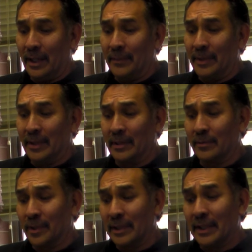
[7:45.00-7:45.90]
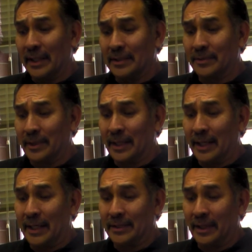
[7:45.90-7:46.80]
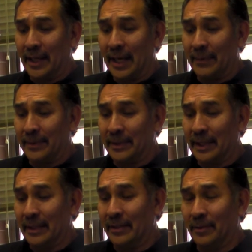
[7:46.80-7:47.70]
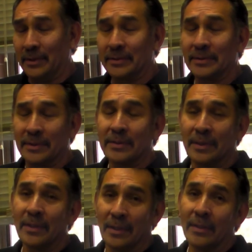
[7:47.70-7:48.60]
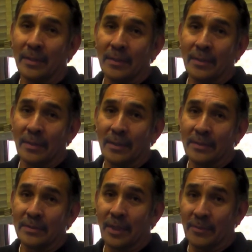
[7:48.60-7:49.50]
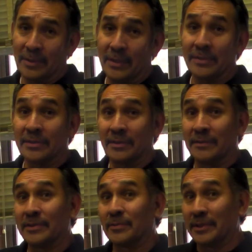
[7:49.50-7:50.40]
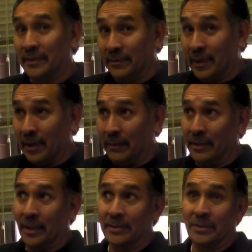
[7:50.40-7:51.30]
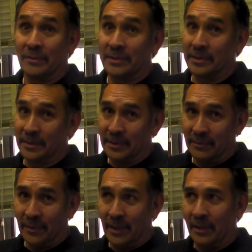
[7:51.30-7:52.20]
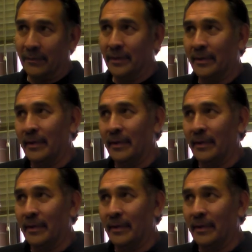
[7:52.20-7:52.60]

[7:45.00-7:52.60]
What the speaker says: been on one case where that actually happened, and there was Child Protective Services was involved, Adult Services was involved,